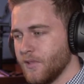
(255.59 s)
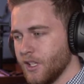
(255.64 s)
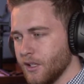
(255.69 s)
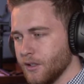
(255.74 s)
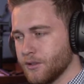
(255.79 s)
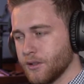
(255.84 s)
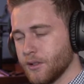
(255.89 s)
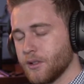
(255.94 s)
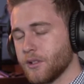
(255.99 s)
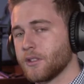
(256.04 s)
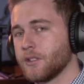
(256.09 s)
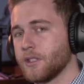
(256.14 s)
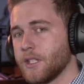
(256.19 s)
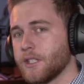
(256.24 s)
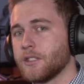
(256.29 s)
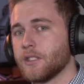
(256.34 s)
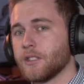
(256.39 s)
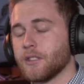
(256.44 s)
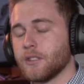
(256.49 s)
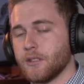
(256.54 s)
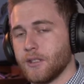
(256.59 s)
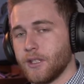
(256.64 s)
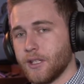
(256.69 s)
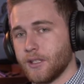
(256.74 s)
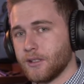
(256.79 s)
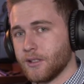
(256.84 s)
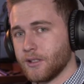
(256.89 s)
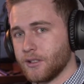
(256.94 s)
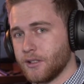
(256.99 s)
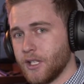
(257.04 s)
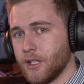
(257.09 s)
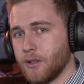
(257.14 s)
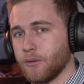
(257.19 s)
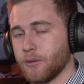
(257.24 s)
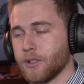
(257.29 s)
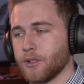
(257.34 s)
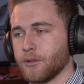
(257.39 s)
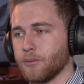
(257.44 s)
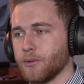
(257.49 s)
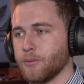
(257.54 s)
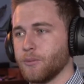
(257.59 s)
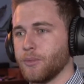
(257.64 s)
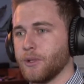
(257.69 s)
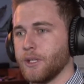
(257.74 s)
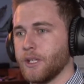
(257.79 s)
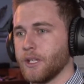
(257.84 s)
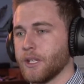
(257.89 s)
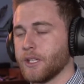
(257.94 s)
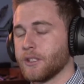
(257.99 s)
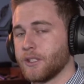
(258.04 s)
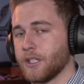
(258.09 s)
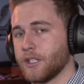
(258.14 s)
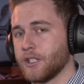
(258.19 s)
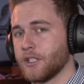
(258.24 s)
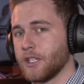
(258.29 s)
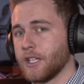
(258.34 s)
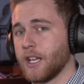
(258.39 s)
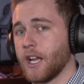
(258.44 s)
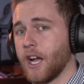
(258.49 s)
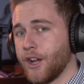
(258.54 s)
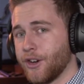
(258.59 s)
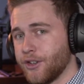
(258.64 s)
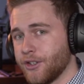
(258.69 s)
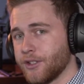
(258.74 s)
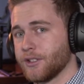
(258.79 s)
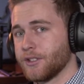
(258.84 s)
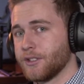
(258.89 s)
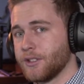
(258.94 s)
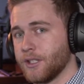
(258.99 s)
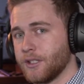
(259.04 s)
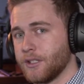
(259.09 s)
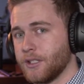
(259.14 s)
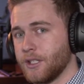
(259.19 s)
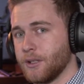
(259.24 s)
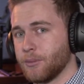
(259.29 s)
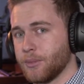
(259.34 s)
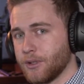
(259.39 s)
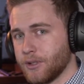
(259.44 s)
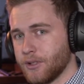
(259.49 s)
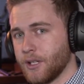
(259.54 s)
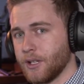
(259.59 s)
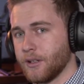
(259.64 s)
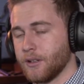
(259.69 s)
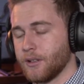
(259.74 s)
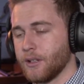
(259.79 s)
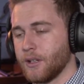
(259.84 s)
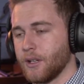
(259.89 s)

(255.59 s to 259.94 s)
So this nested sequence would be essentially 160%